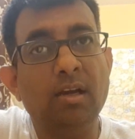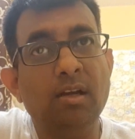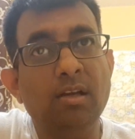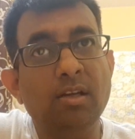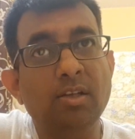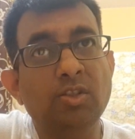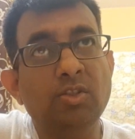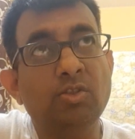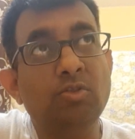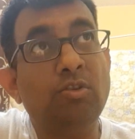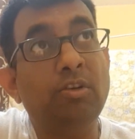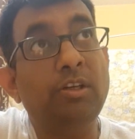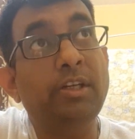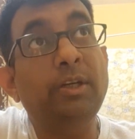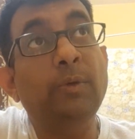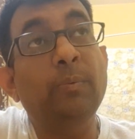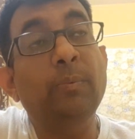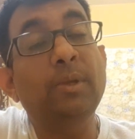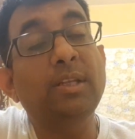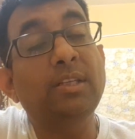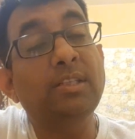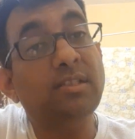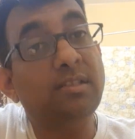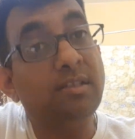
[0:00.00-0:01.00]
solid
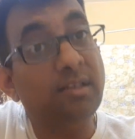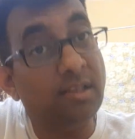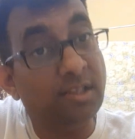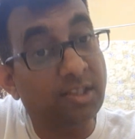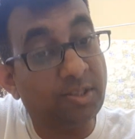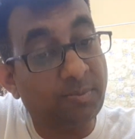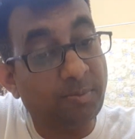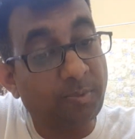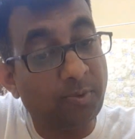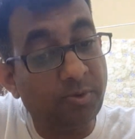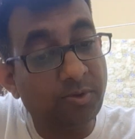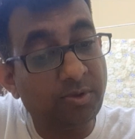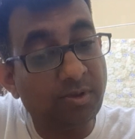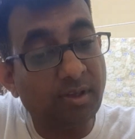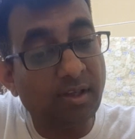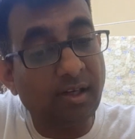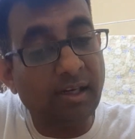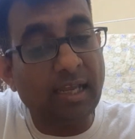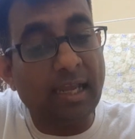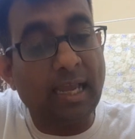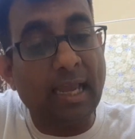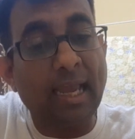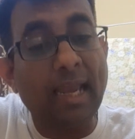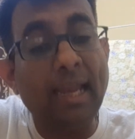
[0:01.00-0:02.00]
waste
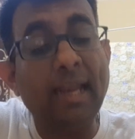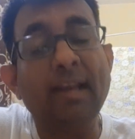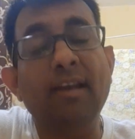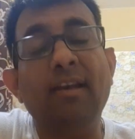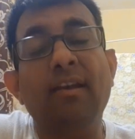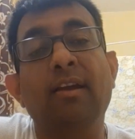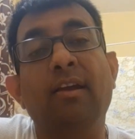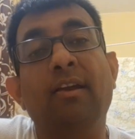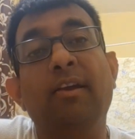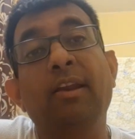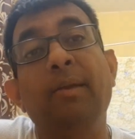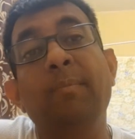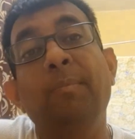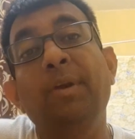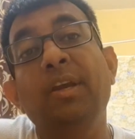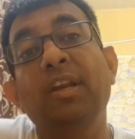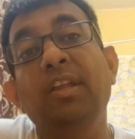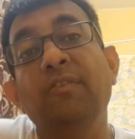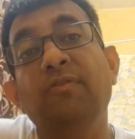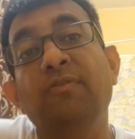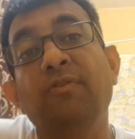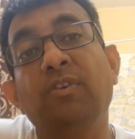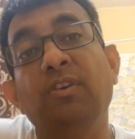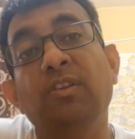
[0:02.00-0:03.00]
disposal and
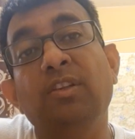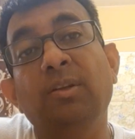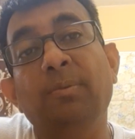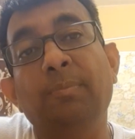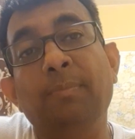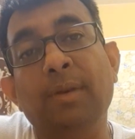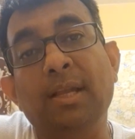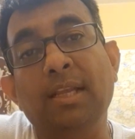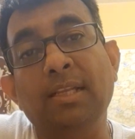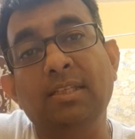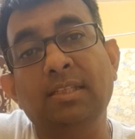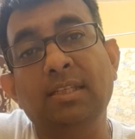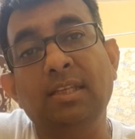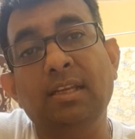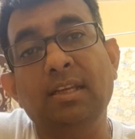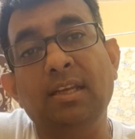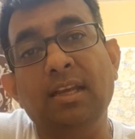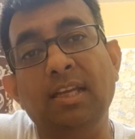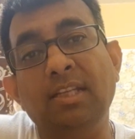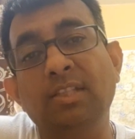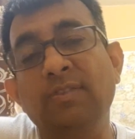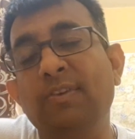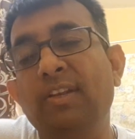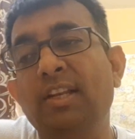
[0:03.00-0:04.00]
remedy for the plastic
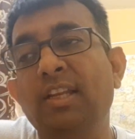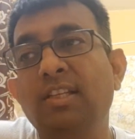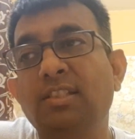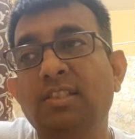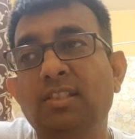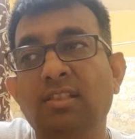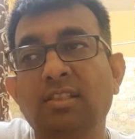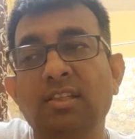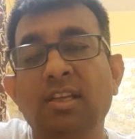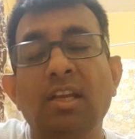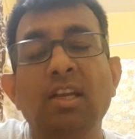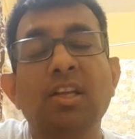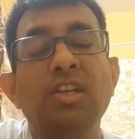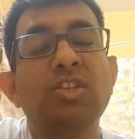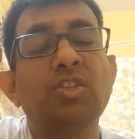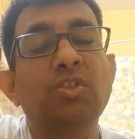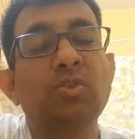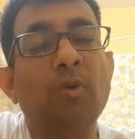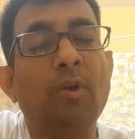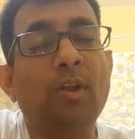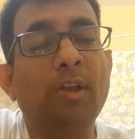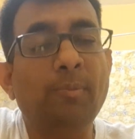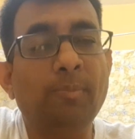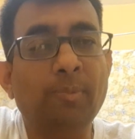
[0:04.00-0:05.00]
as well as
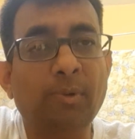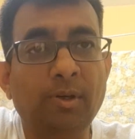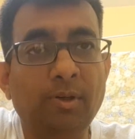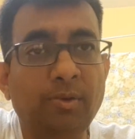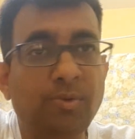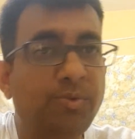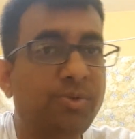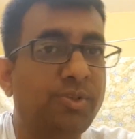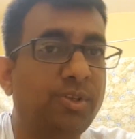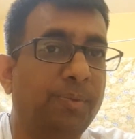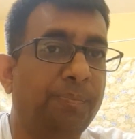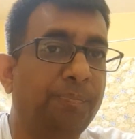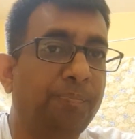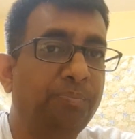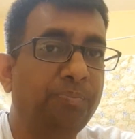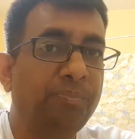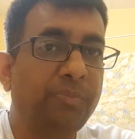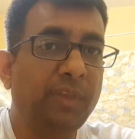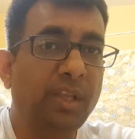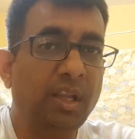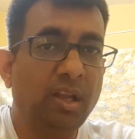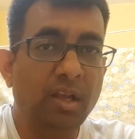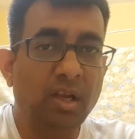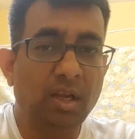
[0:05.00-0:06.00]
soil pollution.
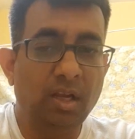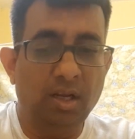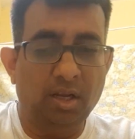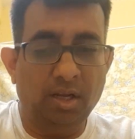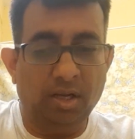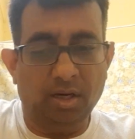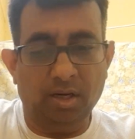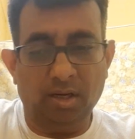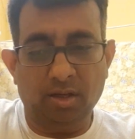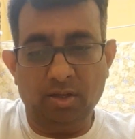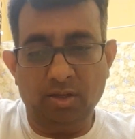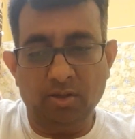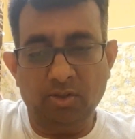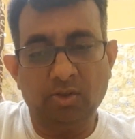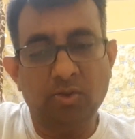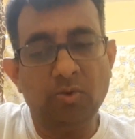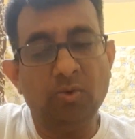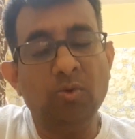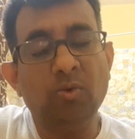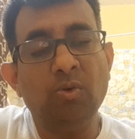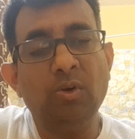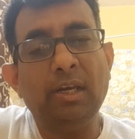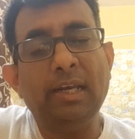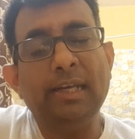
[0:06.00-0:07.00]
So
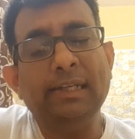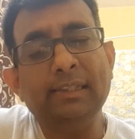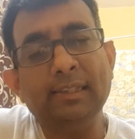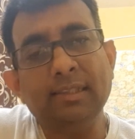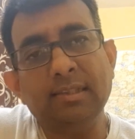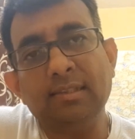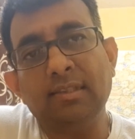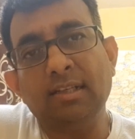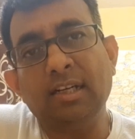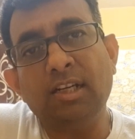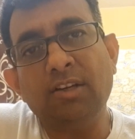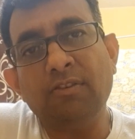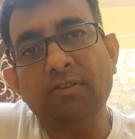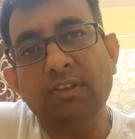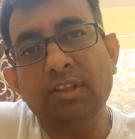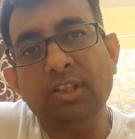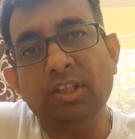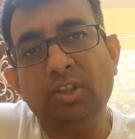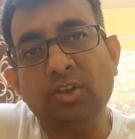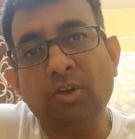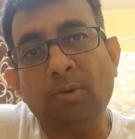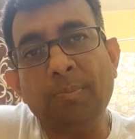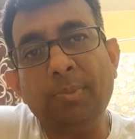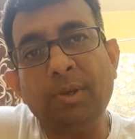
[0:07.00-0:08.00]
let us start with
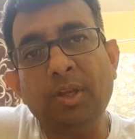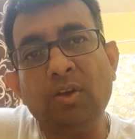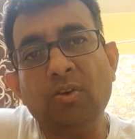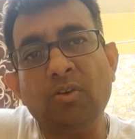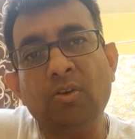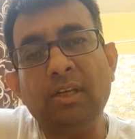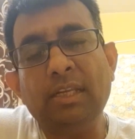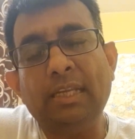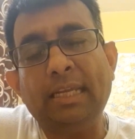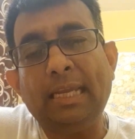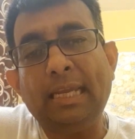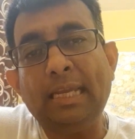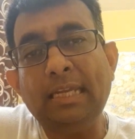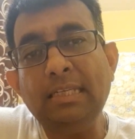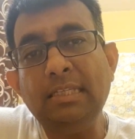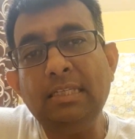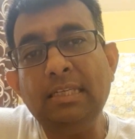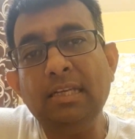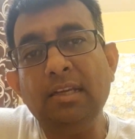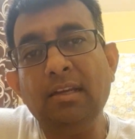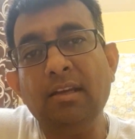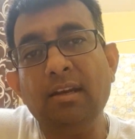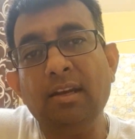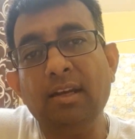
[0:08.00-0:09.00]
the topic called
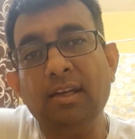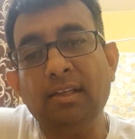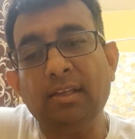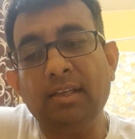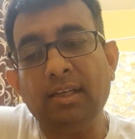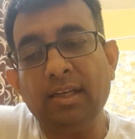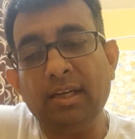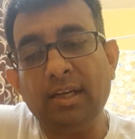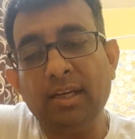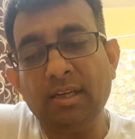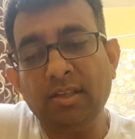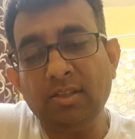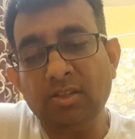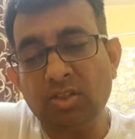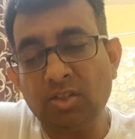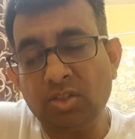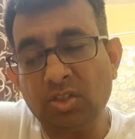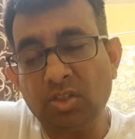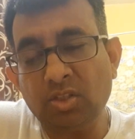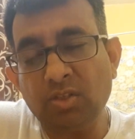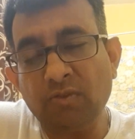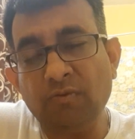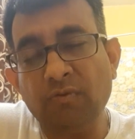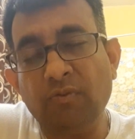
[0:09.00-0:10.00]
integrated
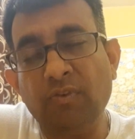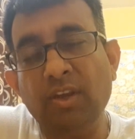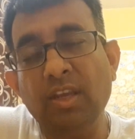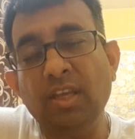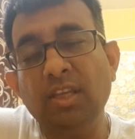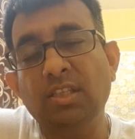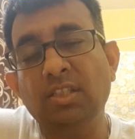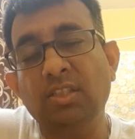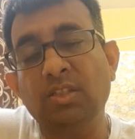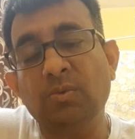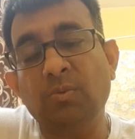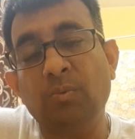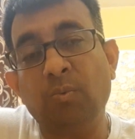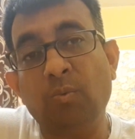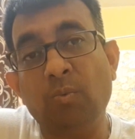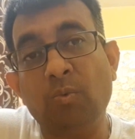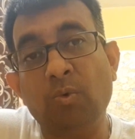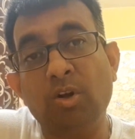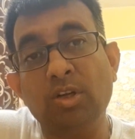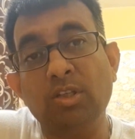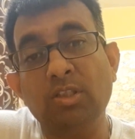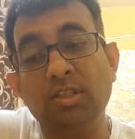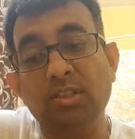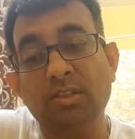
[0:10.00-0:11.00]

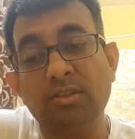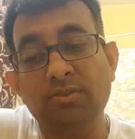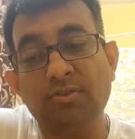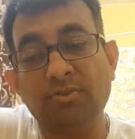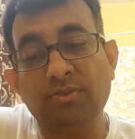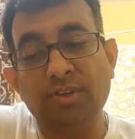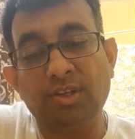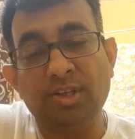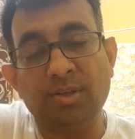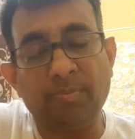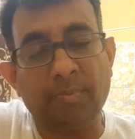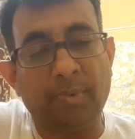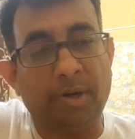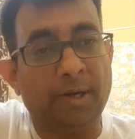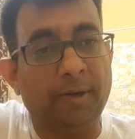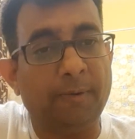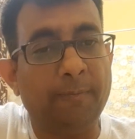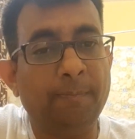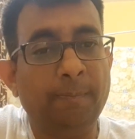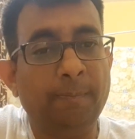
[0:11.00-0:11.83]
wastewater treatment.